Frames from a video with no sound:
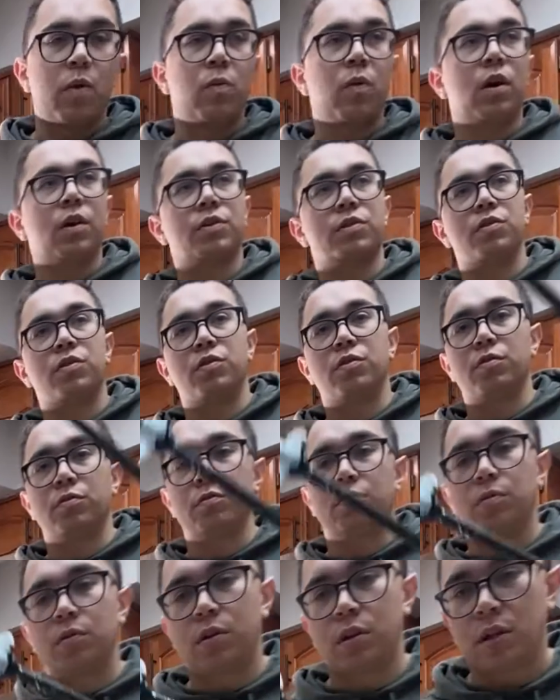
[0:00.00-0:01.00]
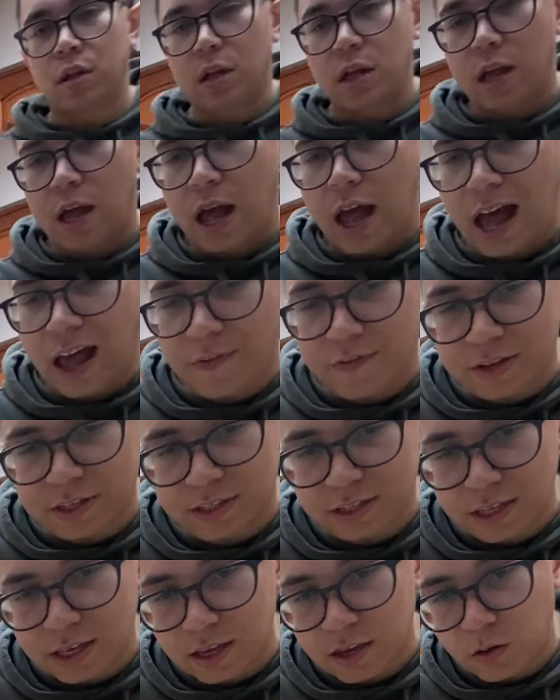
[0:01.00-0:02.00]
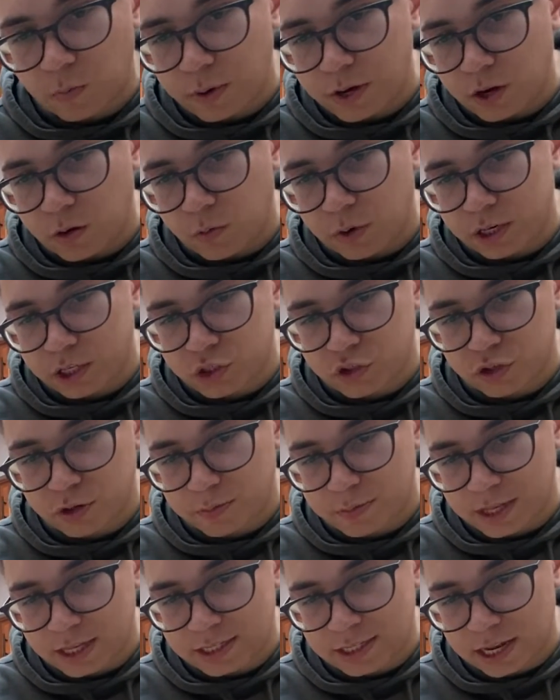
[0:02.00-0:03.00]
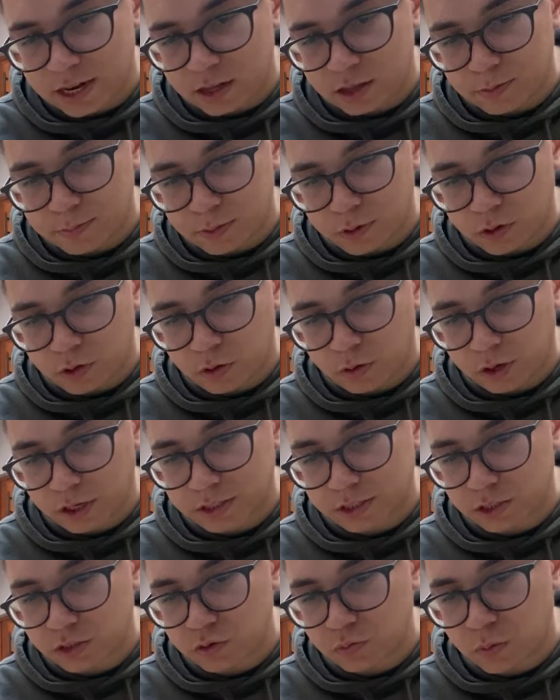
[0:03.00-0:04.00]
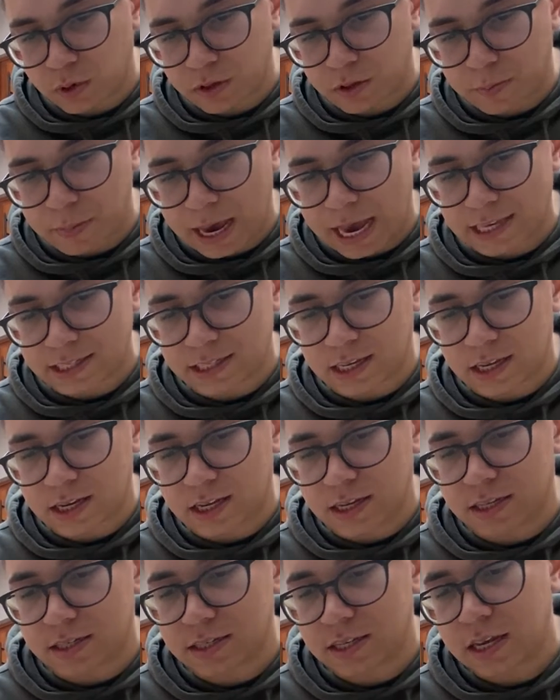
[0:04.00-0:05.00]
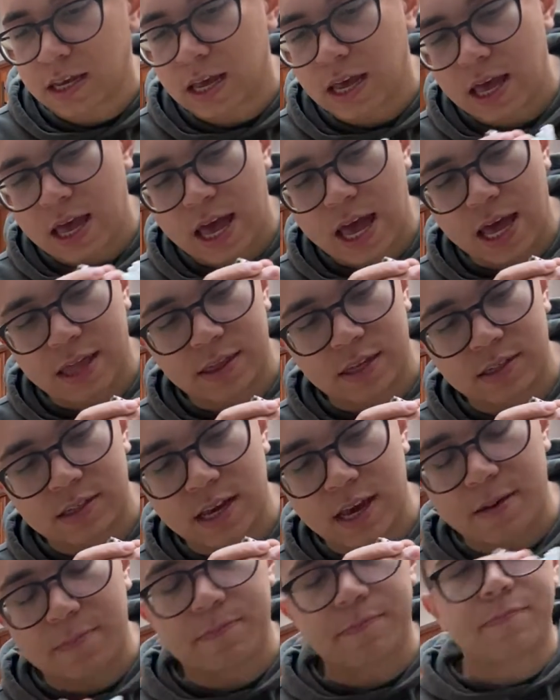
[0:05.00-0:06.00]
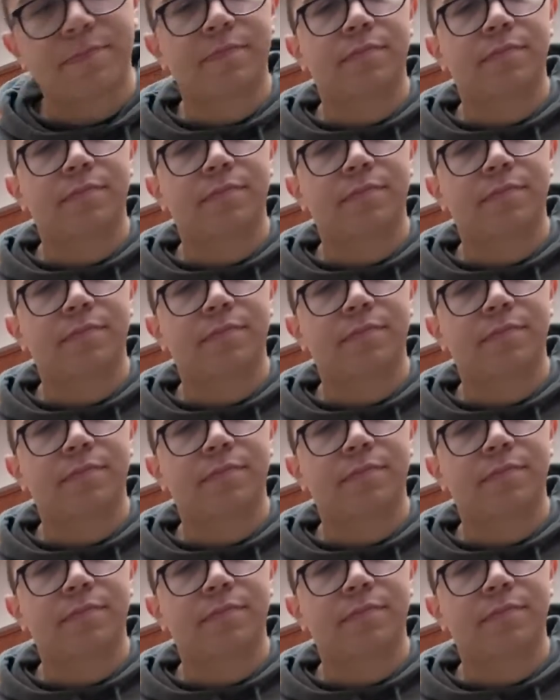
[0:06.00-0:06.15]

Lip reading: want to, obviously, we don't want to trim this end of the pole because this is where the basket is and the tip.